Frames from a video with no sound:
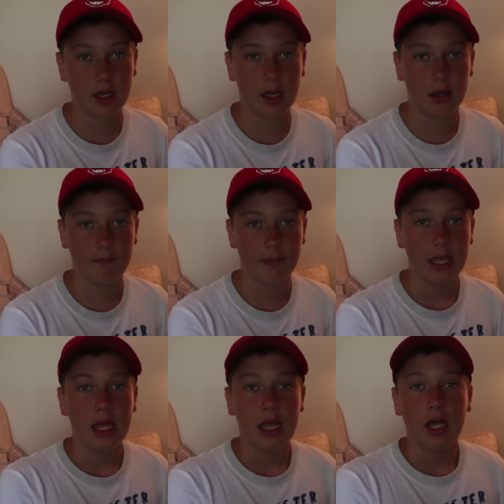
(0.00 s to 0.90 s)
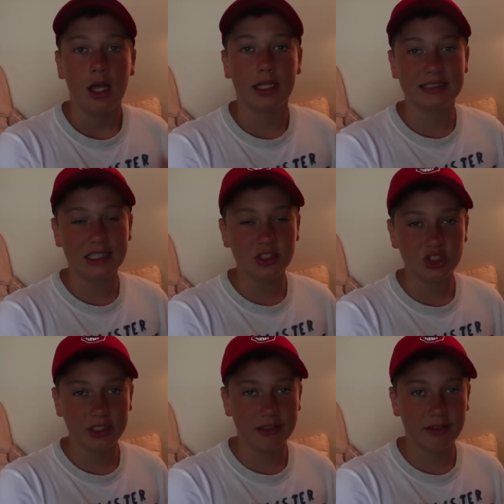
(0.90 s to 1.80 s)
Um,
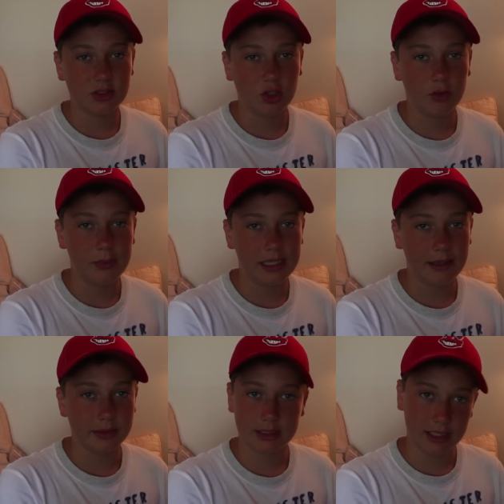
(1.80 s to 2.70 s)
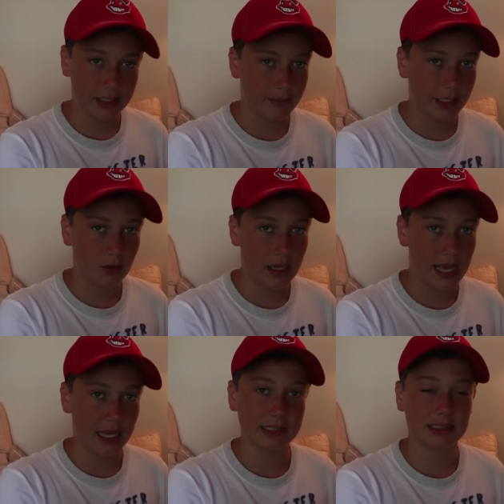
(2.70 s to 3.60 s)
essentially they told me I was clicking my own ads.